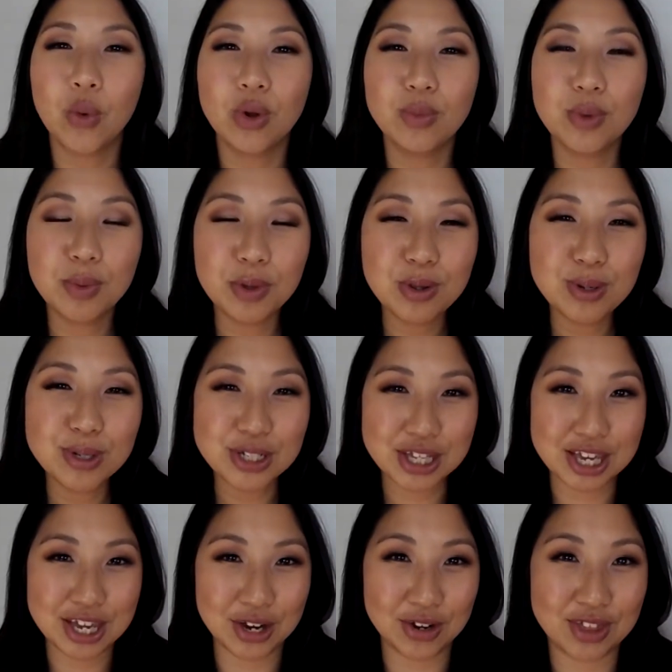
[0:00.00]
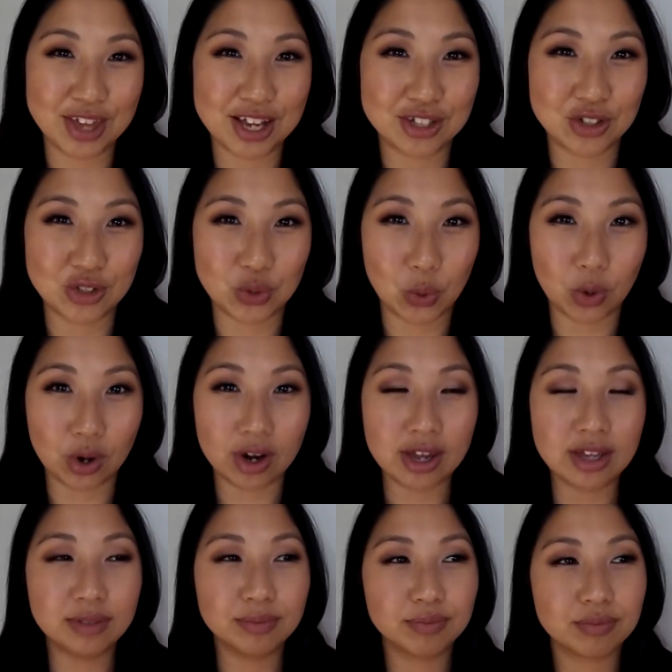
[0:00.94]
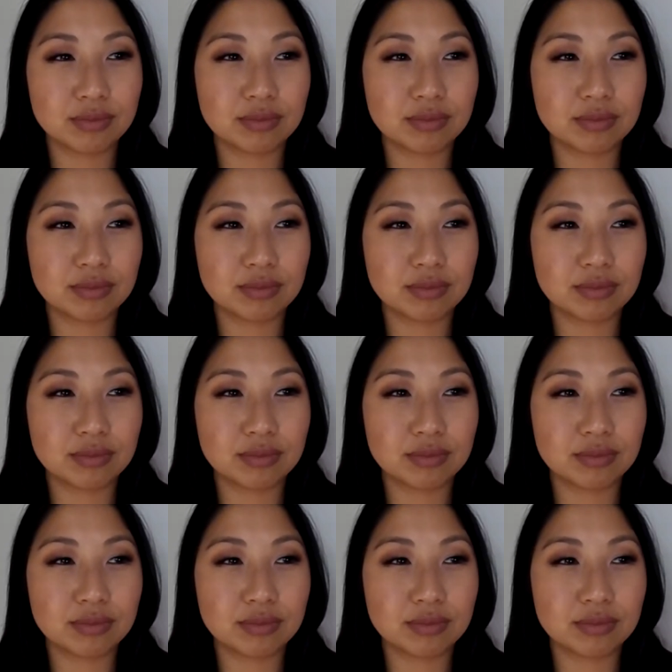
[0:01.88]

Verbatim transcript: when people usually hear that story